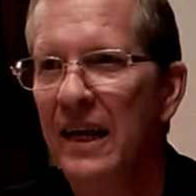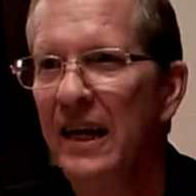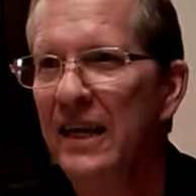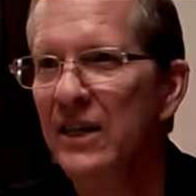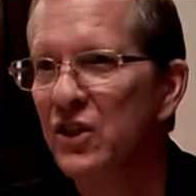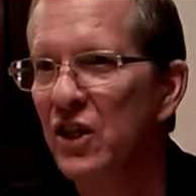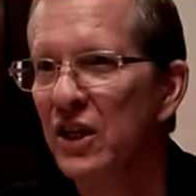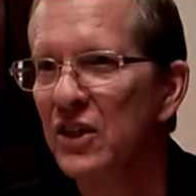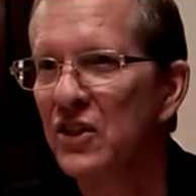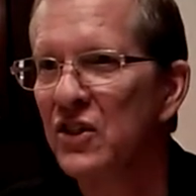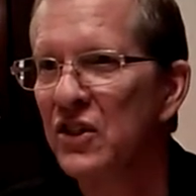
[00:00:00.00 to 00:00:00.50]
Mm.
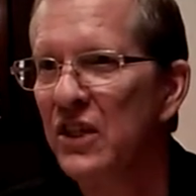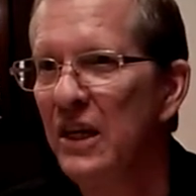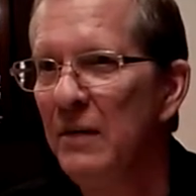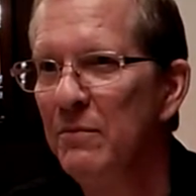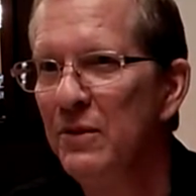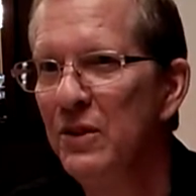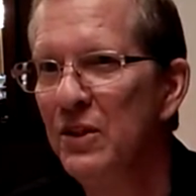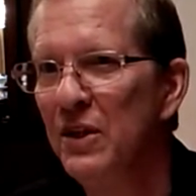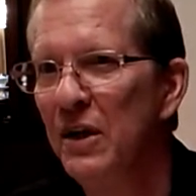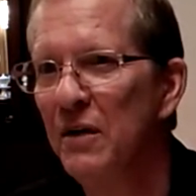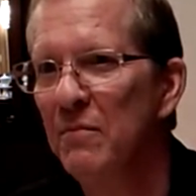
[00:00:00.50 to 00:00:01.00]
It just
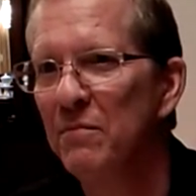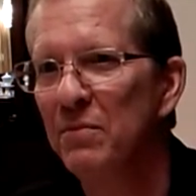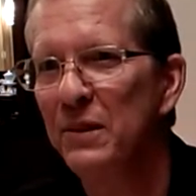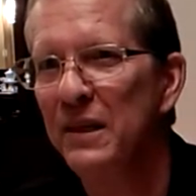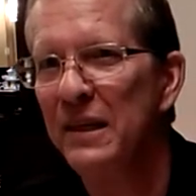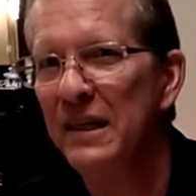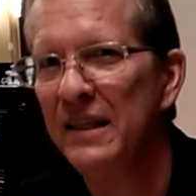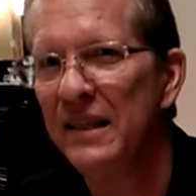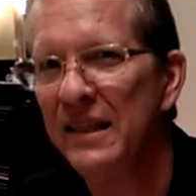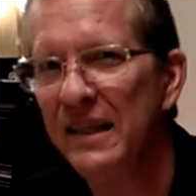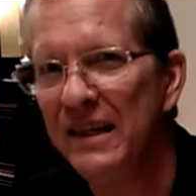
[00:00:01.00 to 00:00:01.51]
seemed
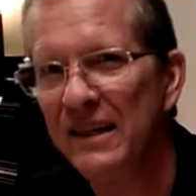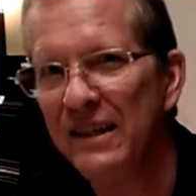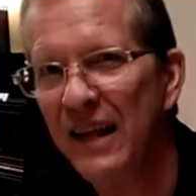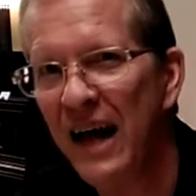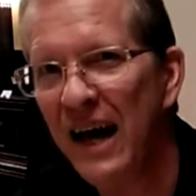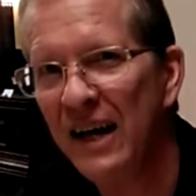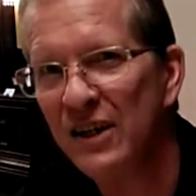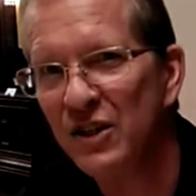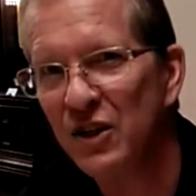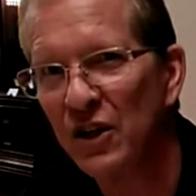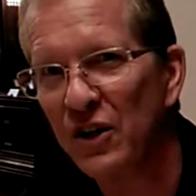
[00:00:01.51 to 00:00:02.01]
completely
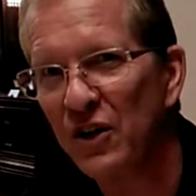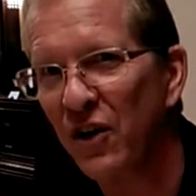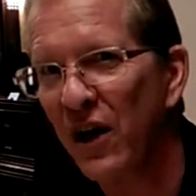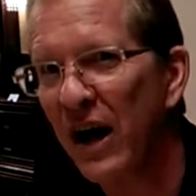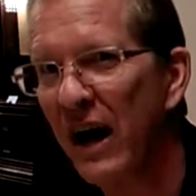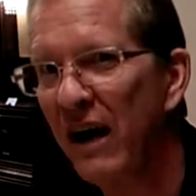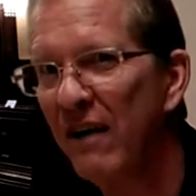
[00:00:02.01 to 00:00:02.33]
illogical.